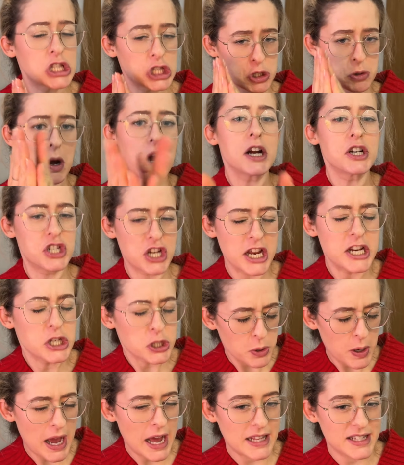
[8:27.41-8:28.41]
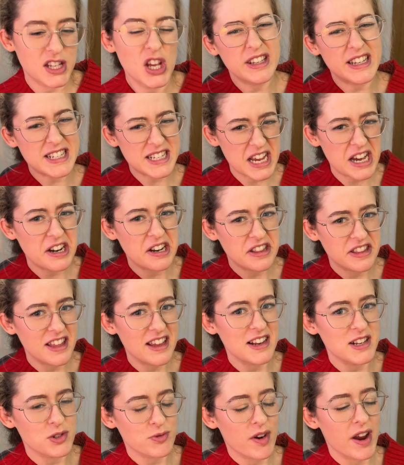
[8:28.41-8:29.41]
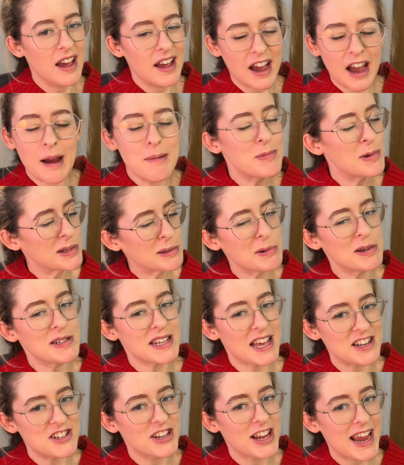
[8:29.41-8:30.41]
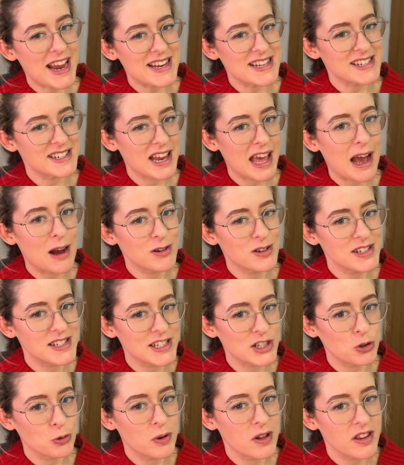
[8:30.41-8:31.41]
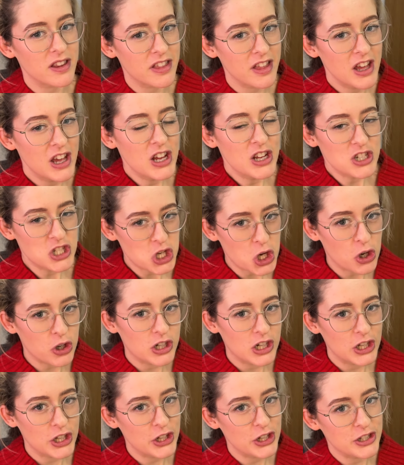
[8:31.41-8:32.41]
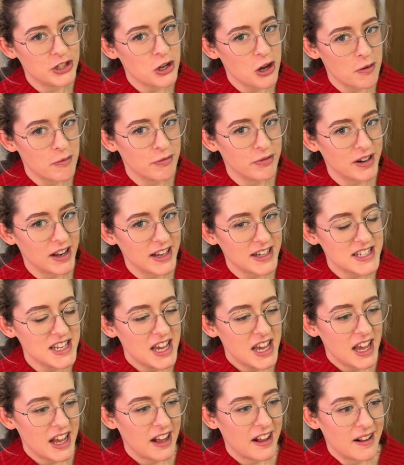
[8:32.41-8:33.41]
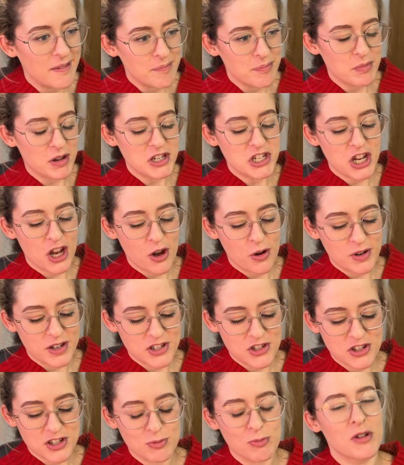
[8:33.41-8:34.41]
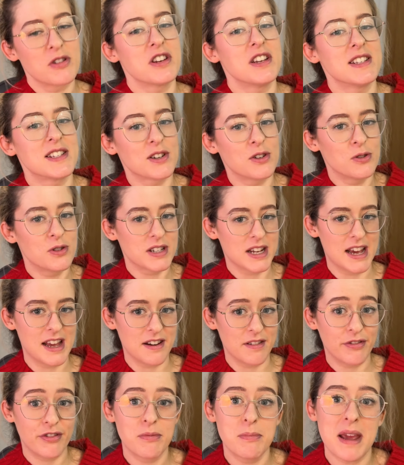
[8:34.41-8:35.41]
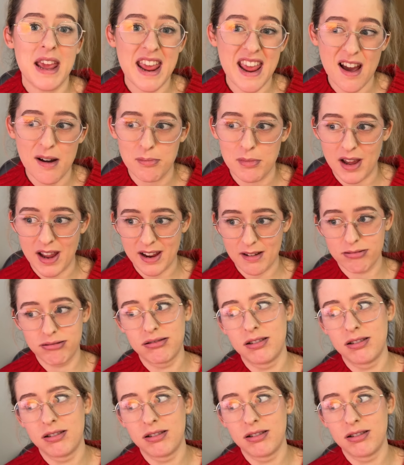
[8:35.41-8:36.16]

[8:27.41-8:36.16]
do our gentle hands. These kind of things, right? I'm not the most educated in how to deal with toddlerhood conflict. Um, my child is just one years old. And for me, I'm like,